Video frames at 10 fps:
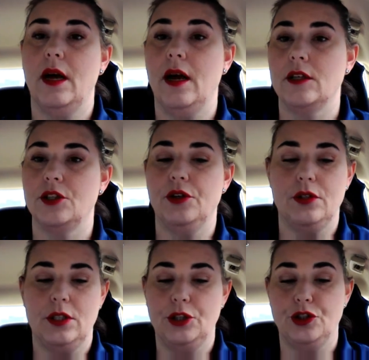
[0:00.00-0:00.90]
I got to go
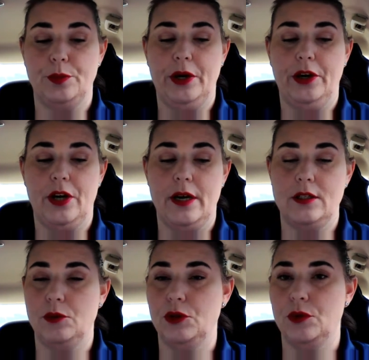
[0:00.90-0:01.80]
to Citrus
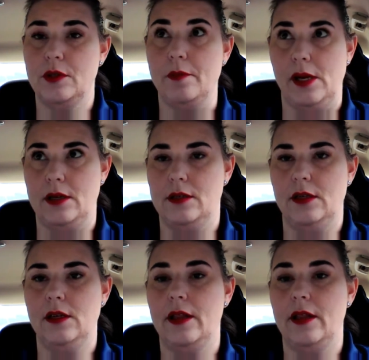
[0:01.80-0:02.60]
Paradise, which was amazing,